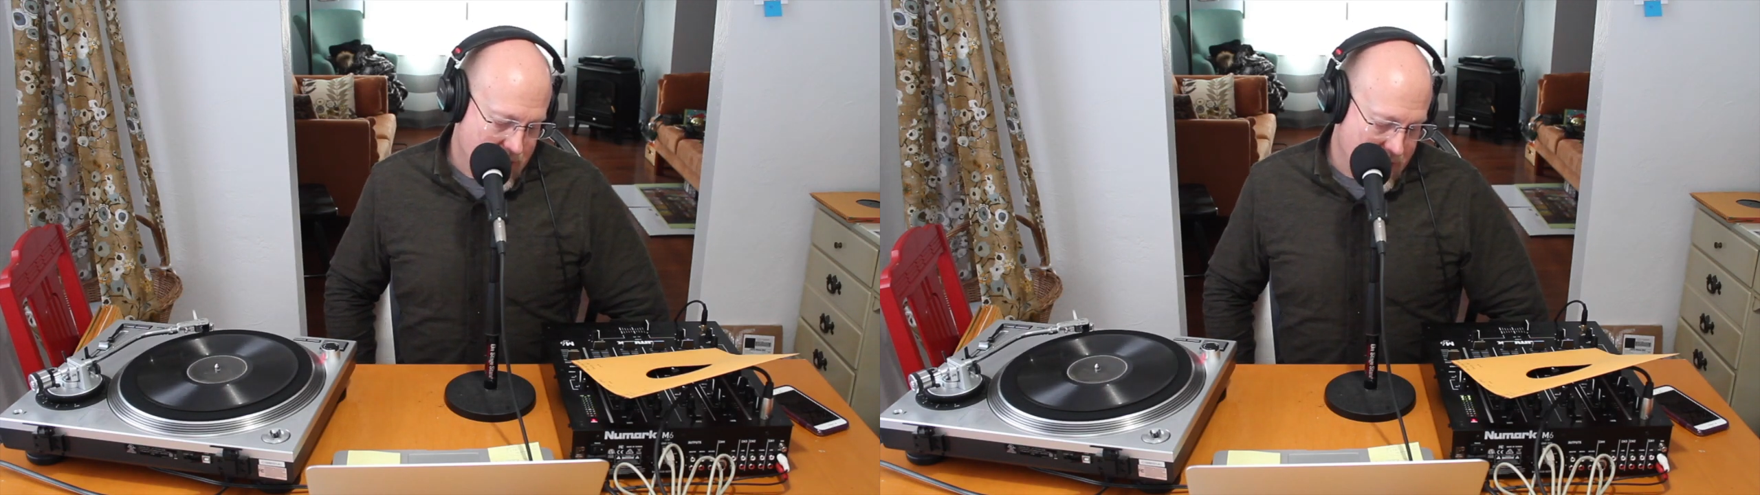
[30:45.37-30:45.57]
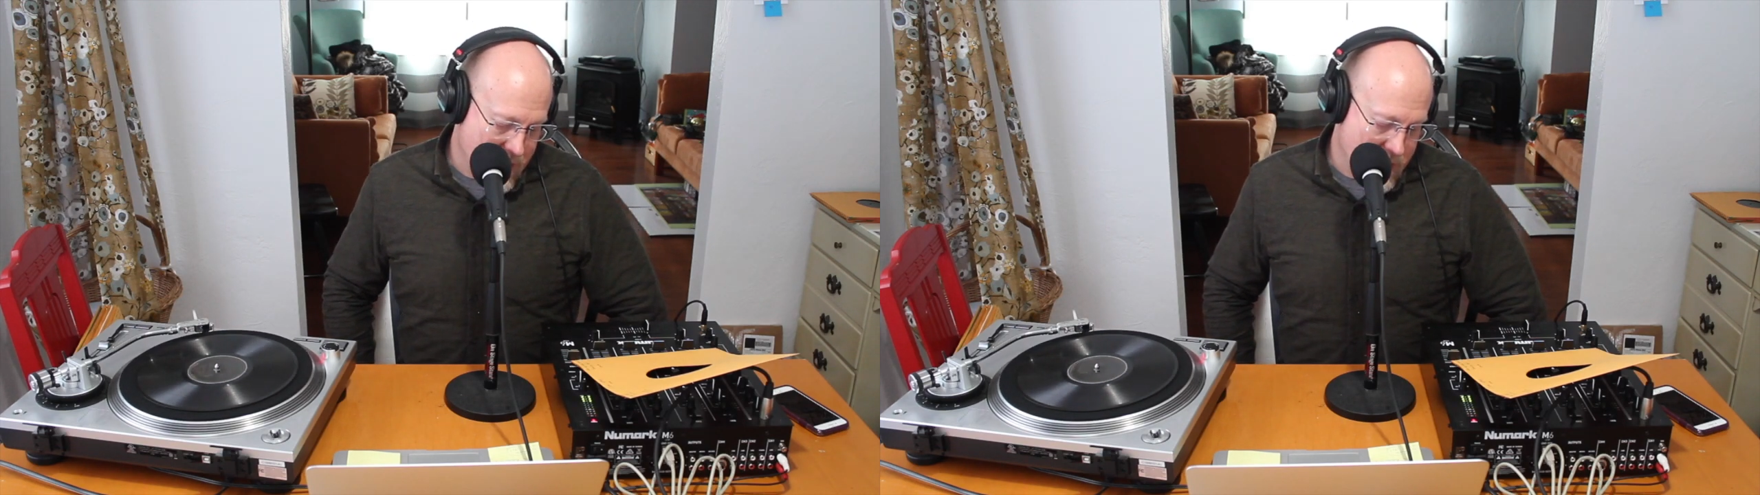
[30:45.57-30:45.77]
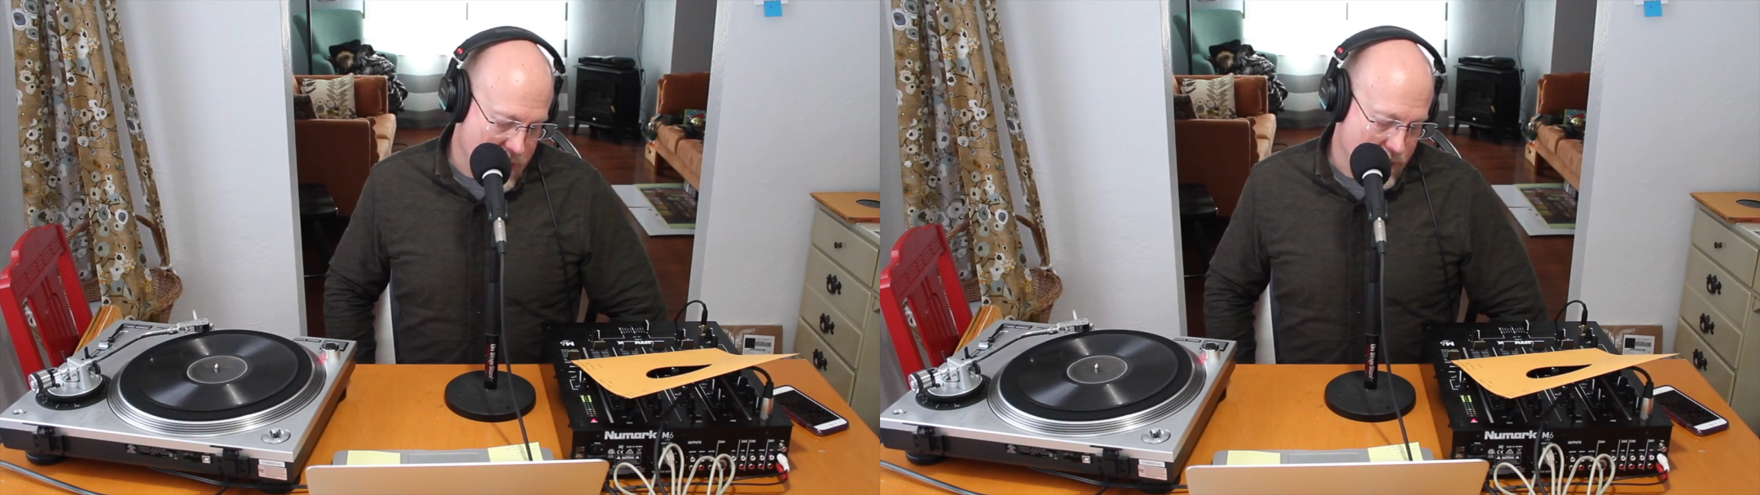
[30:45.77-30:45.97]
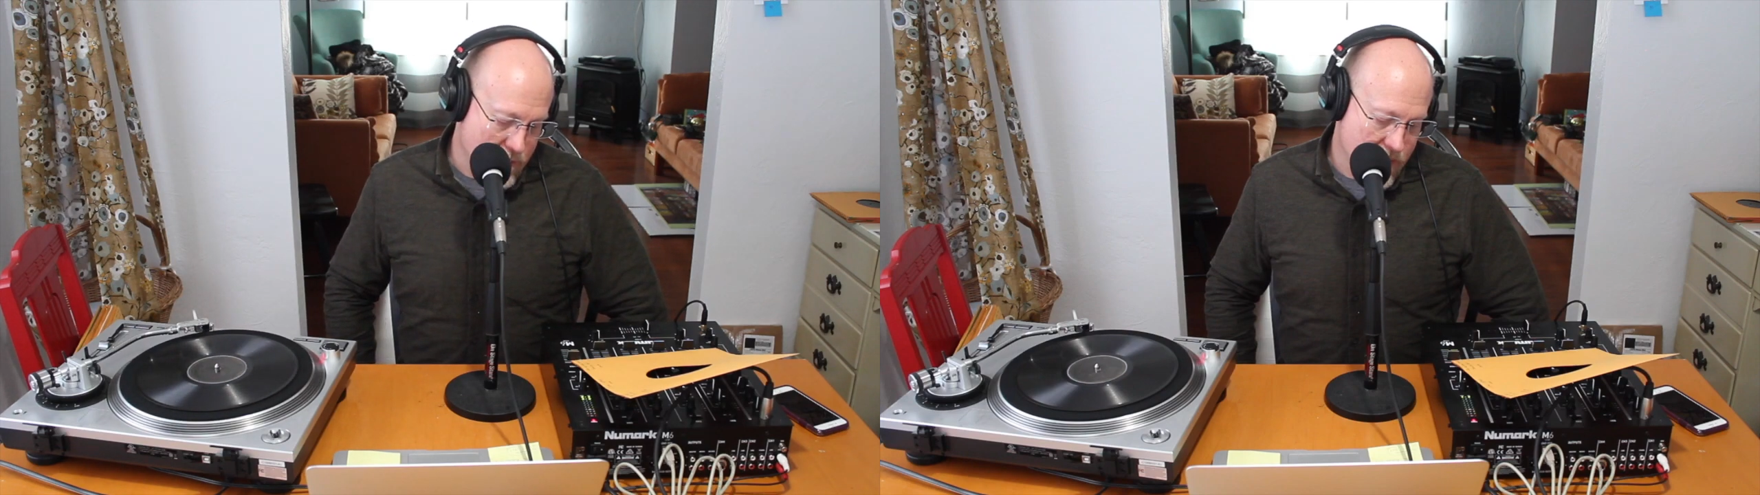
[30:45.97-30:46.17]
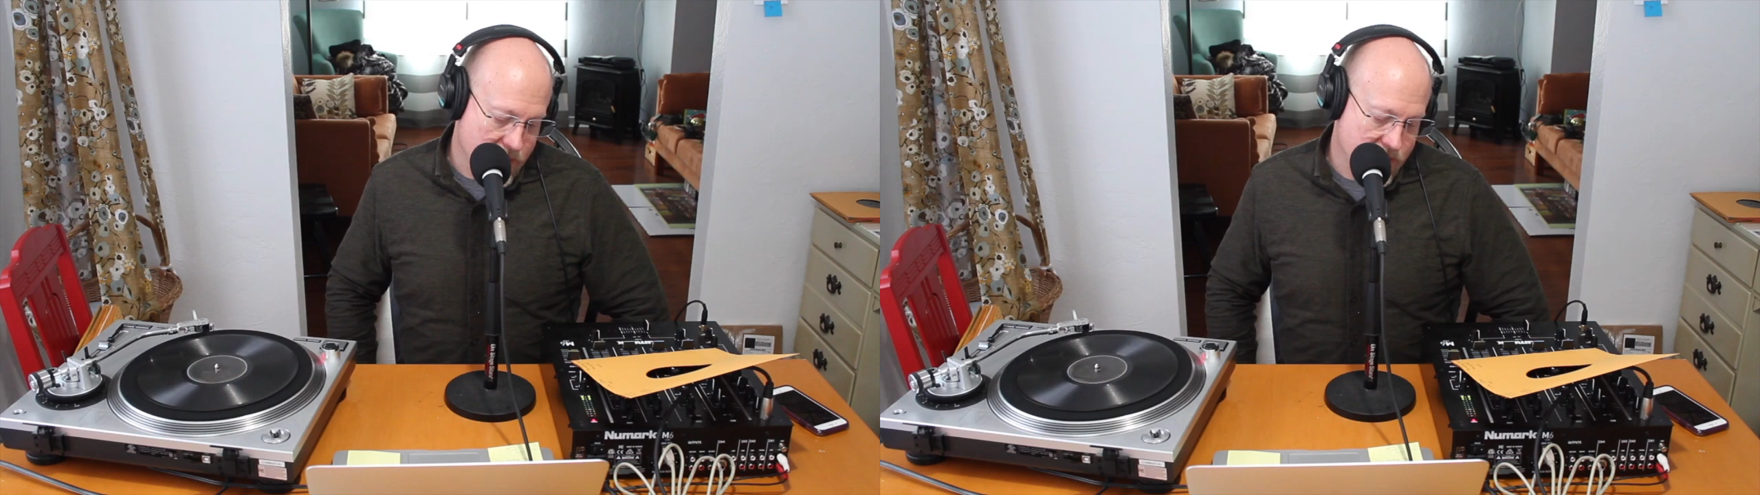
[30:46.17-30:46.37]

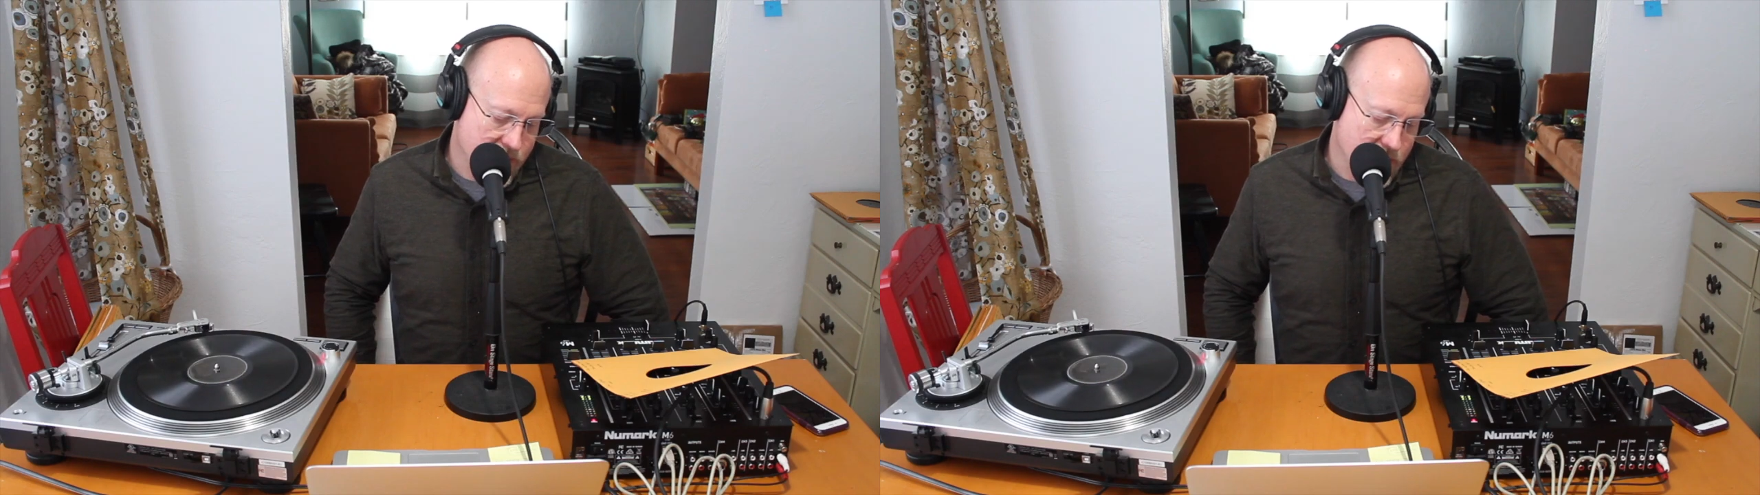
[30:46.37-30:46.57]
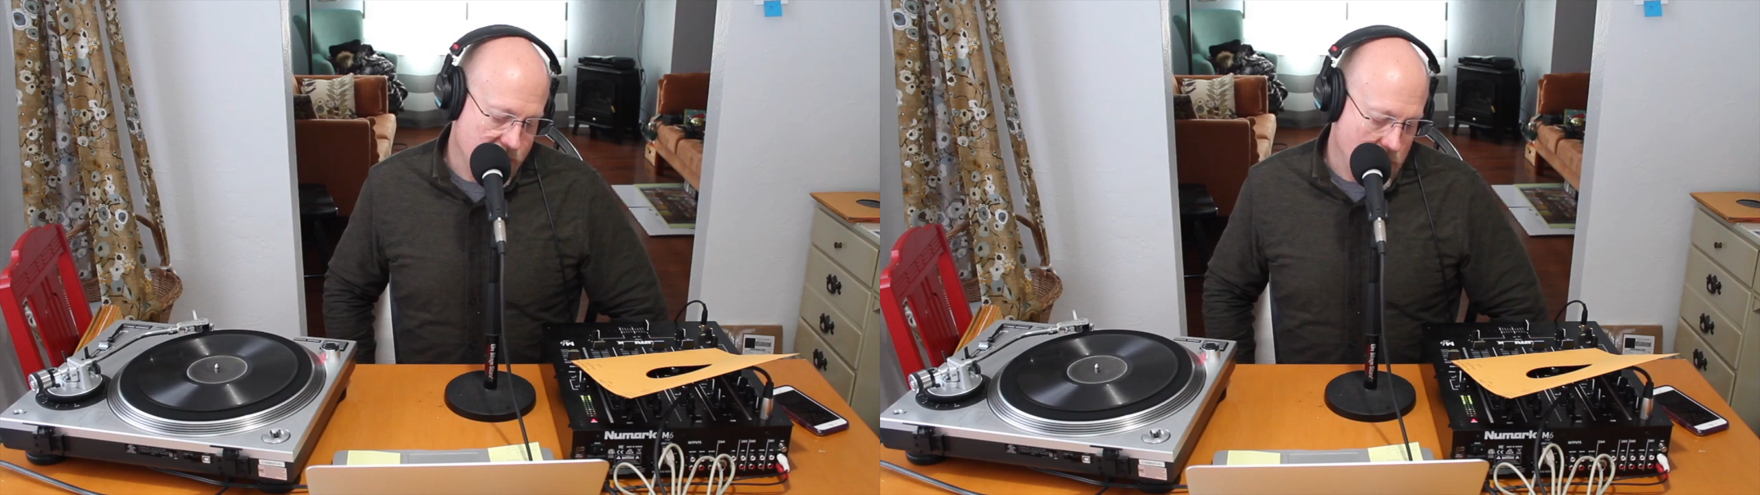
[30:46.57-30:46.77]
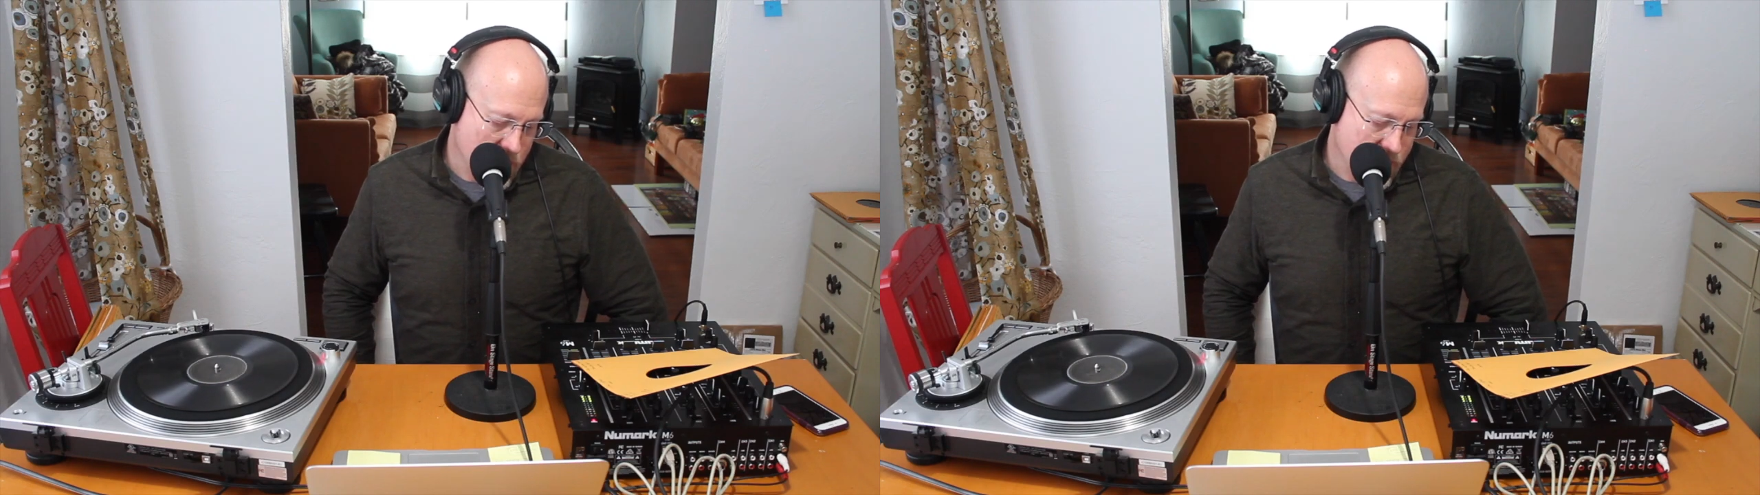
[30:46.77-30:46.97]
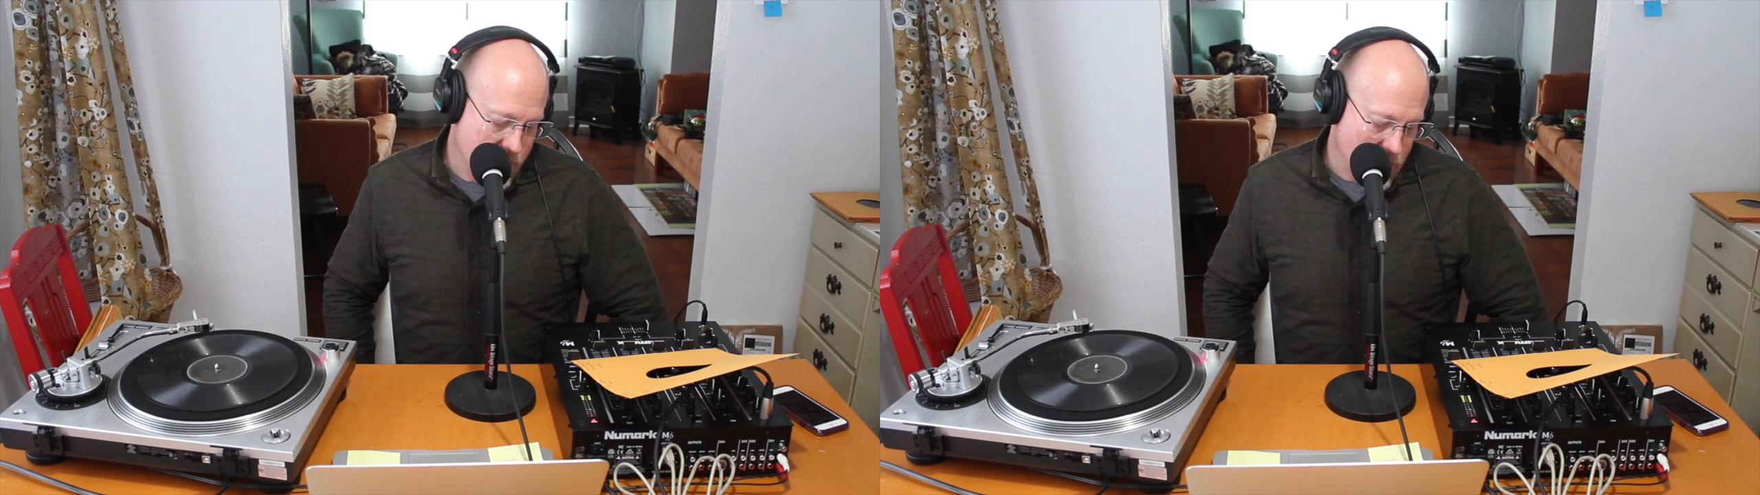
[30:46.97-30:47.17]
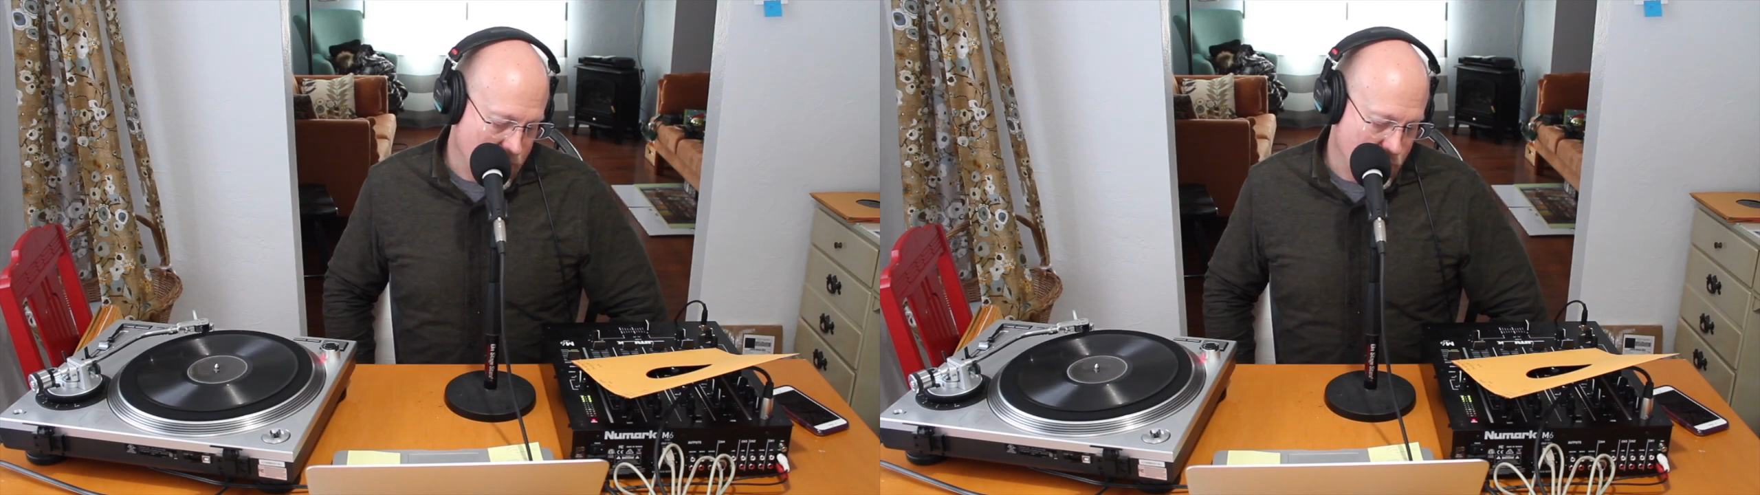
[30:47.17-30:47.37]
The song is
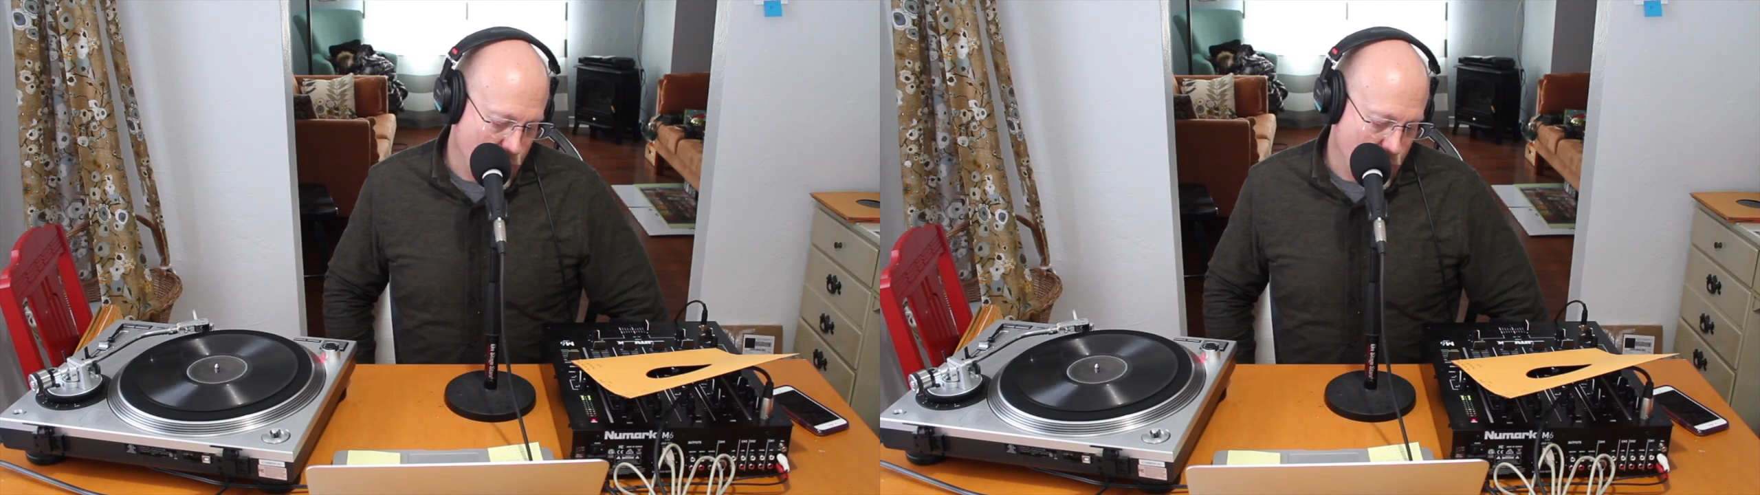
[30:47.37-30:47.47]
called